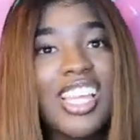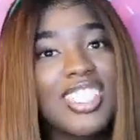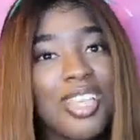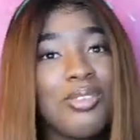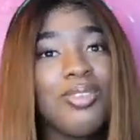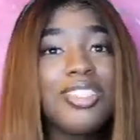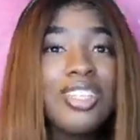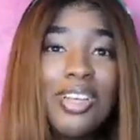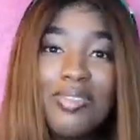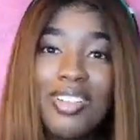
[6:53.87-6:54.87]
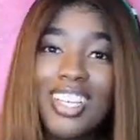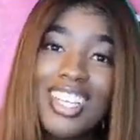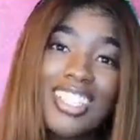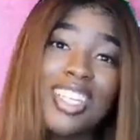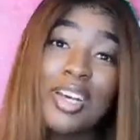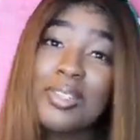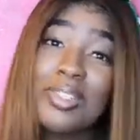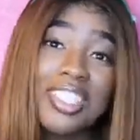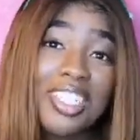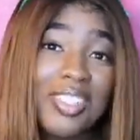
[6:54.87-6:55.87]
He said he was watching Netflix, and I was
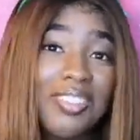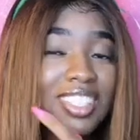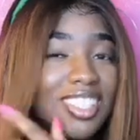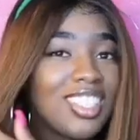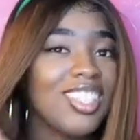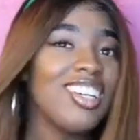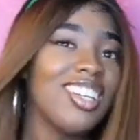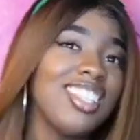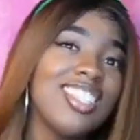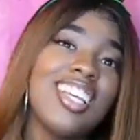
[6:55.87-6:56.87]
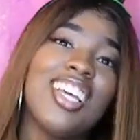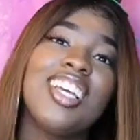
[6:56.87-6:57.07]
watching Netflix and all this.